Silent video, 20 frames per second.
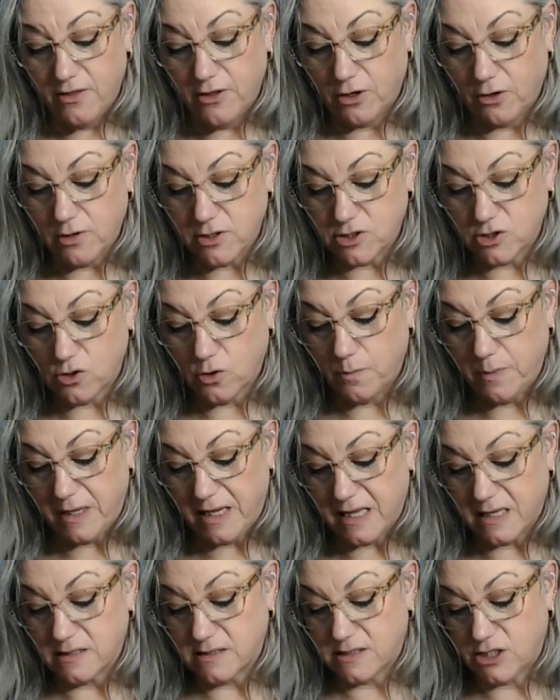The crystal
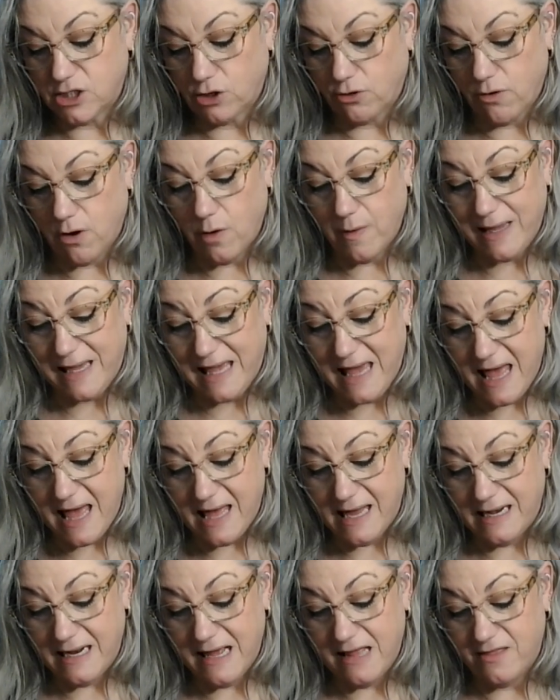begins to grow again